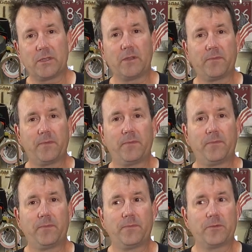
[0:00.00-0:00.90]
and if
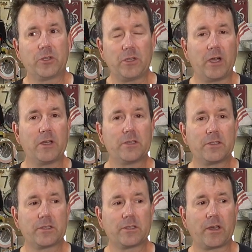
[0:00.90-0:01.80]
she
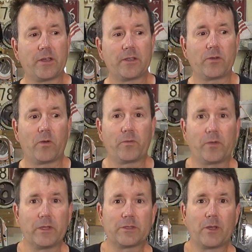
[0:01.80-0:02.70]
does,
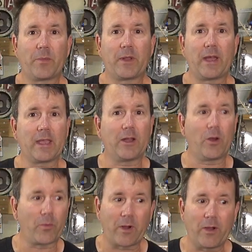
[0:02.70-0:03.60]
hopefully it's something I can
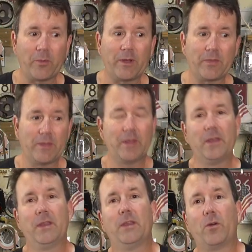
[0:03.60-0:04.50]
help her out with
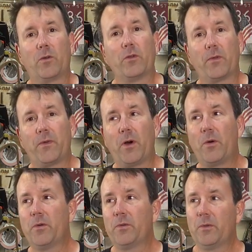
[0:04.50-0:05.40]
over the
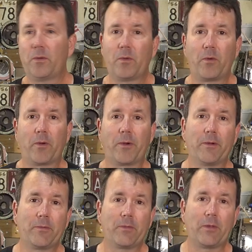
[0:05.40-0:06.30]
phone,
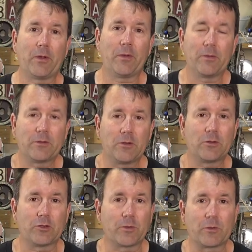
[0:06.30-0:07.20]
or
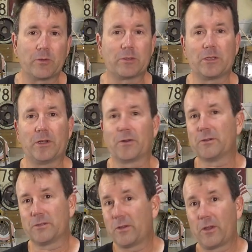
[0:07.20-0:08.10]
the trip to go see her
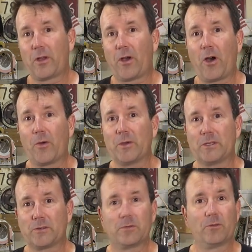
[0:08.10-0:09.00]
is
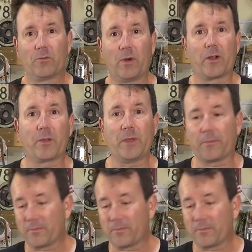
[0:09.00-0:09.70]
always welcoming.